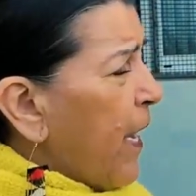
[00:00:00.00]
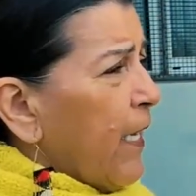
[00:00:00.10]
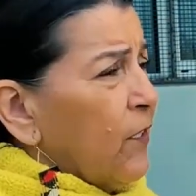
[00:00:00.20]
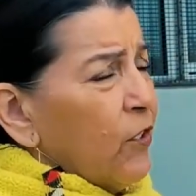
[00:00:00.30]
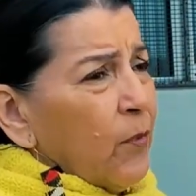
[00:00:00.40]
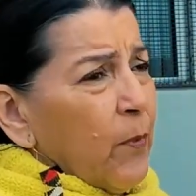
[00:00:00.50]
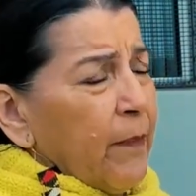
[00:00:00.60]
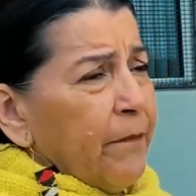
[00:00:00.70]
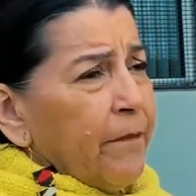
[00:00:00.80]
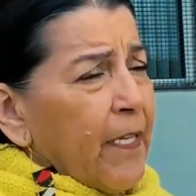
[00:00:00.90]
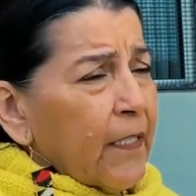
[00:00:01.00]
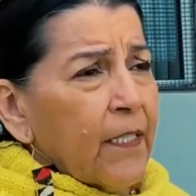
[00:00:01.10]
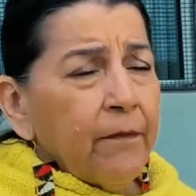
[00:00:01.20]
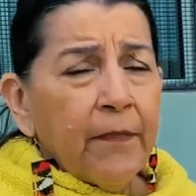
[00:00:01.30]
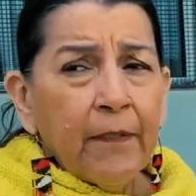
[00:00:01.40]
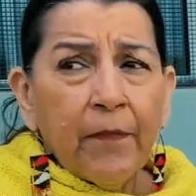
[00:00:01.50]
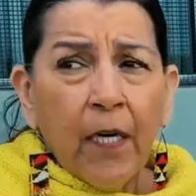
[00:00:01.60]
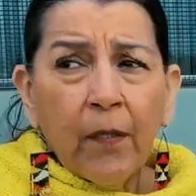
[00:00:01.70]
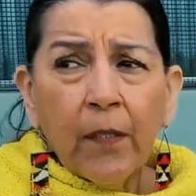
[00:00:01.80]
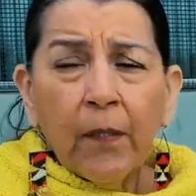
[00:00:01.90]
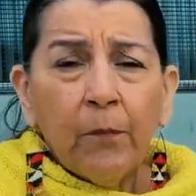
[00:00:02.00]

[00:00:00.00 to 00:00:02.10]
patterns are reflective of our